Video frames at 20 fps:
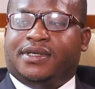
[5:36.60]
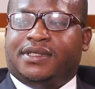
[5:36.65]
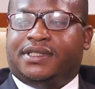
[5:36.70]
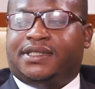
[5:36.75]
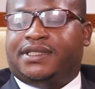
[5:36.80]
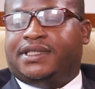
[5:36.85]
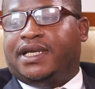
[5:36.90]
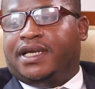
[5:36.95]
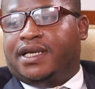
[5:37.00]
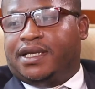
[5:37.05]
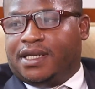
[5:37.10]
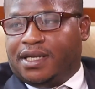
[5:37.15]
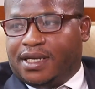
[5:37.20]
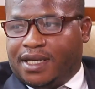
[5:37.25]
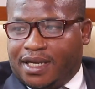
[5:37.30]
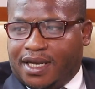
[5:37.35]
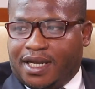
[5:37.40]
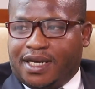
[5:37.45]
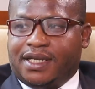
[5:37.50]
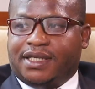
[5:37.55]
See
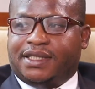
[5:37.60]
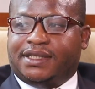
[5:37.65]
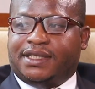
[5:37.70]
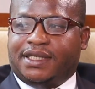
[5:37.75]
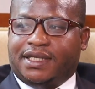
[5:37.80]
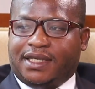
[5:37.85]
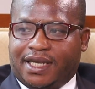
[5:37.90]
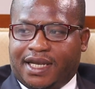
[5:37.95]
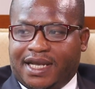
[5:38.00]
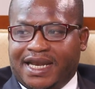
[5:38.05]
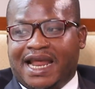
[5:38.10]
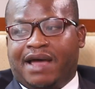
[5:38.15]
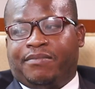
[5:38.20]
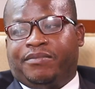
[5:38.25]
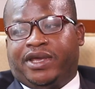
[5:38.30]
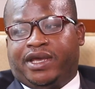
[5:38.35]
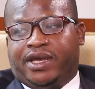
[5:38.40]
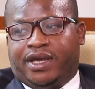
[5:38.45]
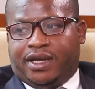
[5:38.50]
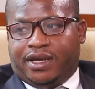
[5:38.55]
any see ena
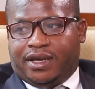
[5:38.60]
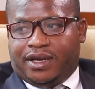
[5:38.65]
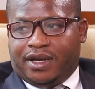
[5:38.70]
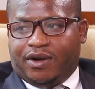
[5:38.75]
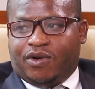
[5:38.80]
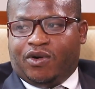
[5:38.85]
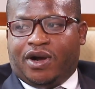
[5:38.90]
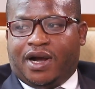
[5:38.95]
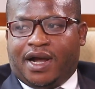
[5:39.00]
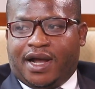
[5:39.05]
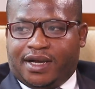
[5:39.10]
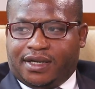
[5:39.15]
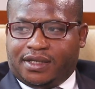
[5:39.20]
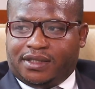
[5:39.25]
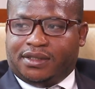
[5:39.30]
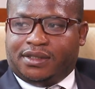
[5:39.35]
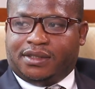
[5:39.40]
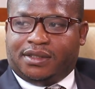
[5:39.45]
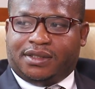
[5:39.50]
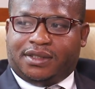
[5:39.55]
me ye e wo ha.
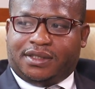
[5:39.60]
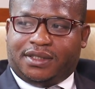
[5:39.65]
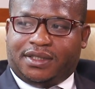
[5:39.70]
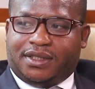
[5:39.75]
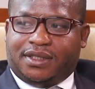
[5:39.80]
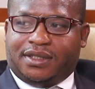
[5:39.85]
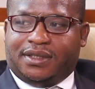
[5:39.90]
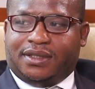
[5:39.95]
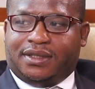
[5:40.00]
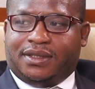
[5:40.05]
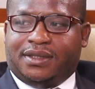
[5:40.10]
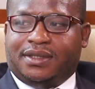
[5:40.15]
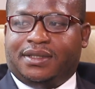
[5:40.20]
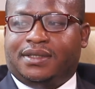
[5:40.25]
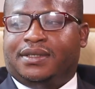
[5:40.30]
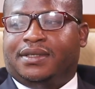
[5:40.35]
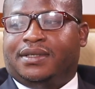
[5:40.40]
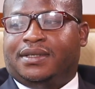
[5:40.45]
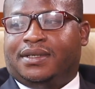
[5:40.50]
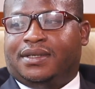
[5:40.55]
Inte
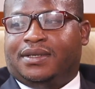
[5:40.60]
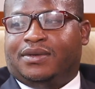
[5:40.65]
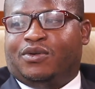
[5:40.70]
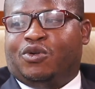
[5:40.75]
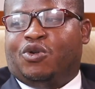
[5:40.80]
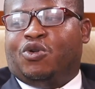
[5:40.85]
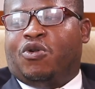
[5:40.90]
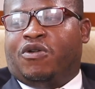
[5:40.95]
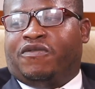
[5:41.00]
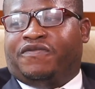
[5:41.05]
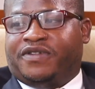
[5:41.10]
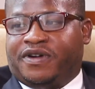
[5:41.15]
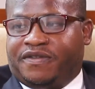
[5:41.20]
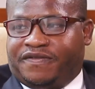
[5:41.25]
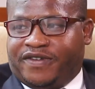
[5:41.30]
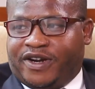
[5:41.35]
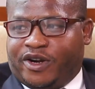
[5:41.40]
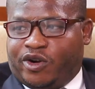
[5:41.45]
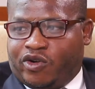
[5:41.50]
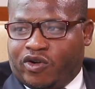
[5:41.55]
o ko
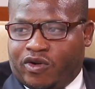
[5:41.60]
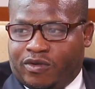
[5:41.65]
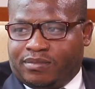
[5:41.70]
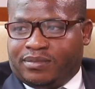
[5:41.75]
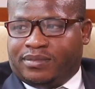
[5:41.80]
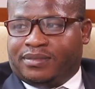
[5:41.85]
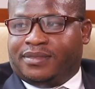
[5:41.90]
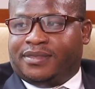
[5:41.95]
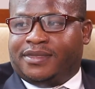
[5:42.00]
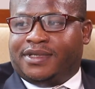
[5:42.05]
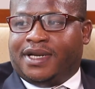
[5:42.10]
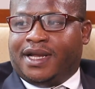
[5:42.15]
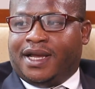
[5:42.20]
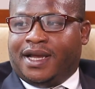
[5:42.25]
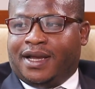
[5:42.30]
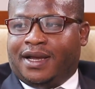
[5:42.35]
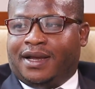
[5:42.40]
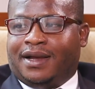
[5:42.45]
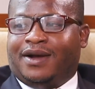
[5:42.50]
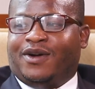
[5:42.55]
frere dom
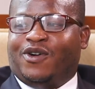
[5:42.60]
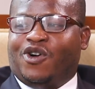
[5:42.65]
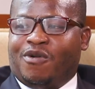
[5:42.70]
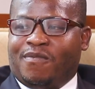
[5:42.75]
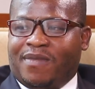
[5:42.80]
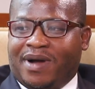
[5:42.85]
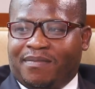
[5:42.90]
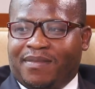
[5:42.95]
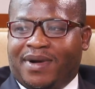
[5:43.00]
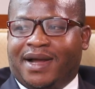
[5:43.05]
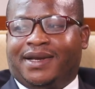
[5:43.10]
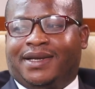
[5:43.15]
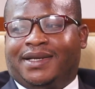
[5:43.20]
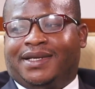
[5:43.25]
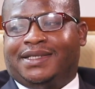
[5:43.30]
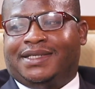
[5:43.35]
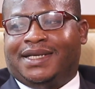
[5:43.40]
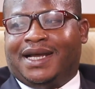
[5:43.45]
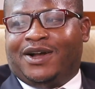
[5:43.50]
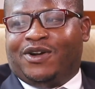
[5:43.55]
na o ma
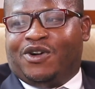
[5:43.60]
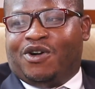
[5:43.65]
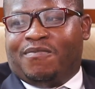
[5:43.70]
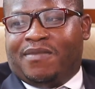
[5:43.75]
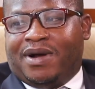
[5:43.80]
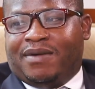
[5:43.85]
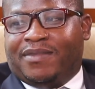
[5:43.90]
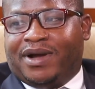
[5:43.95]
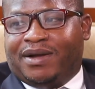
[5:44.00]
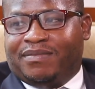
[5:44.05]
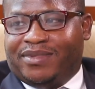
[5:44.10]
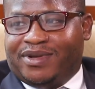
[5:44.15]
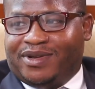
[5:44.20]
baneja o ma ba